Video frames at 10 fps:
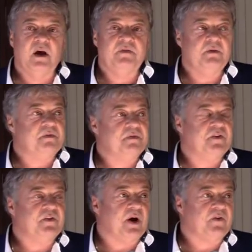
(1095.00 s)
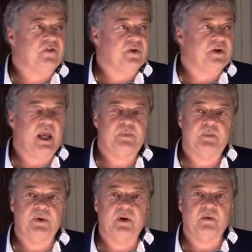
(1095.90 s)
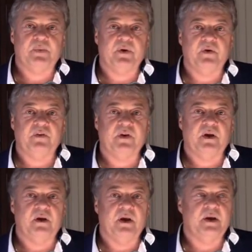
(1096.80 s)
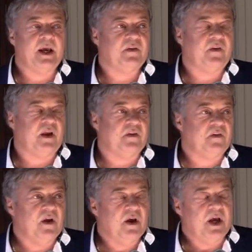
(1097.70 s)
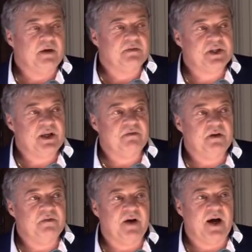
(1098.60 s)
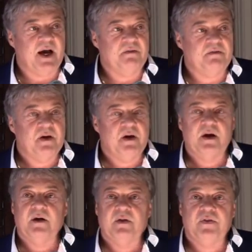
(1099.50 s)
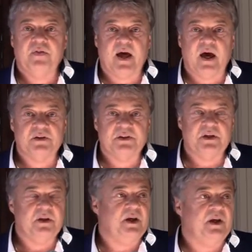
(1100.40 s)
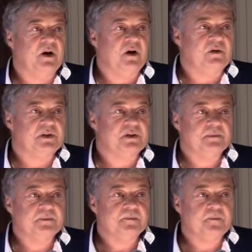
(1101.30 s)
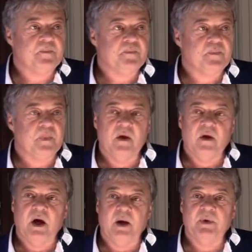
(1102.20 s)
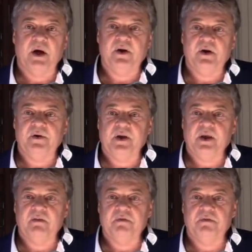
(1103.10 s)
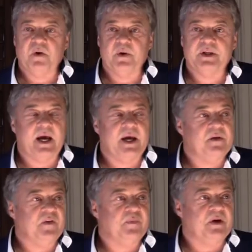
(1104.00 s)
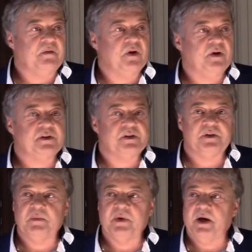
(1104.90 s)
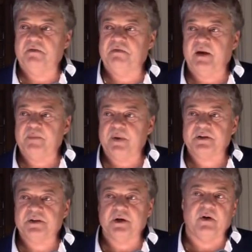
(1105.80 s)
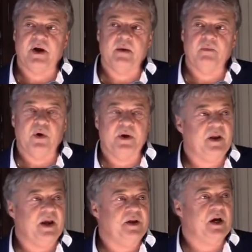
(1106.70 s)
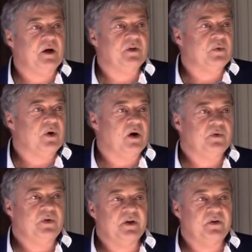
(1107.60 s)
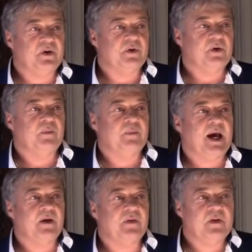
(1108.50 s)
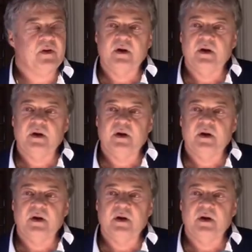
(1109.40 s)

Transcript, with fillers: of infrastructure capable of producing in excess of 75,000 kilos. I'm not here to give any forward guidance, but if you understood my $5 a gram one day down the road, you can do your own math.